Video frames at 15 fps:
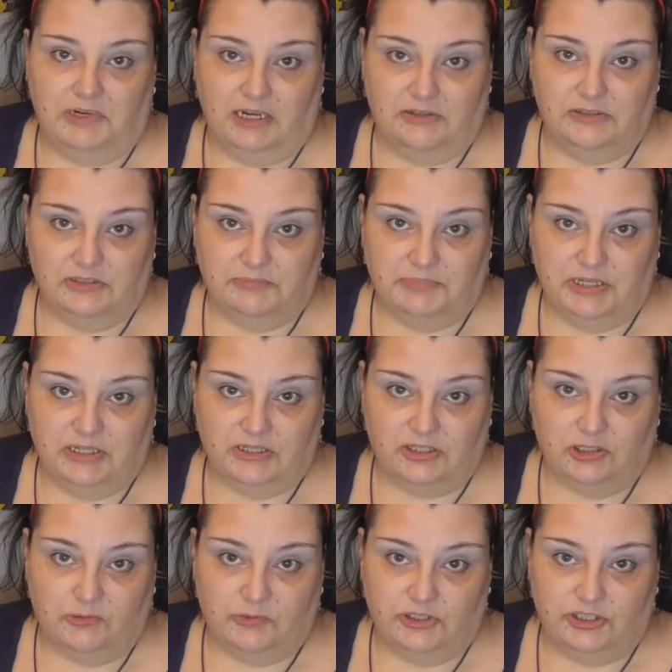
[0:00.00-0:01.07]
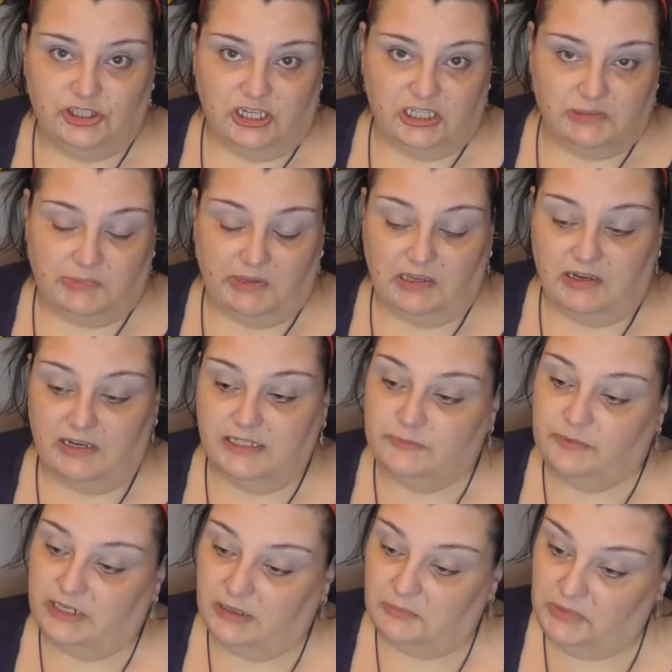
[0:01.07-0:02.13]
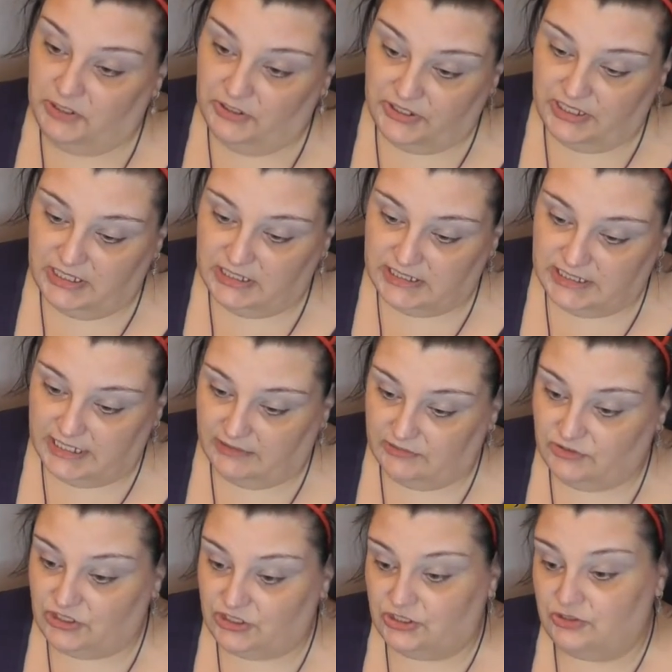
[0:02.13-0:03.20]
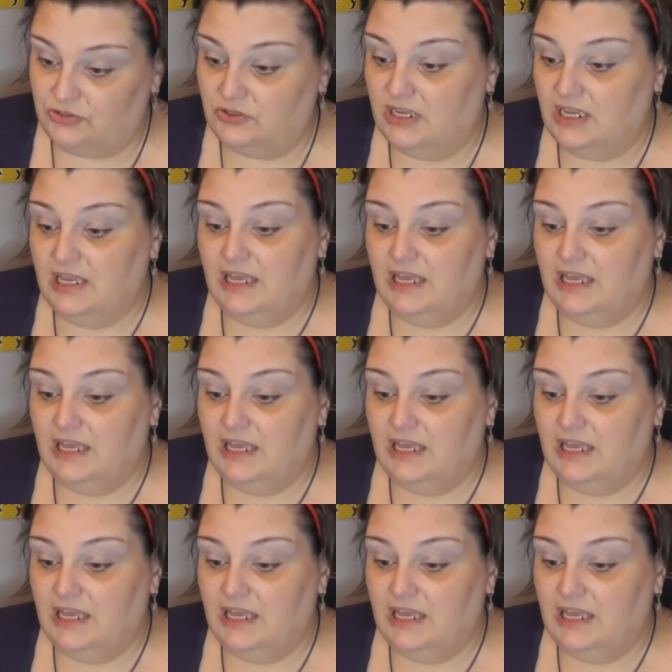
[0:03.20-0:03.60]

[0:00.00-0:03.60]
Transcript: close and personal with just my eyes, when I'm looking down to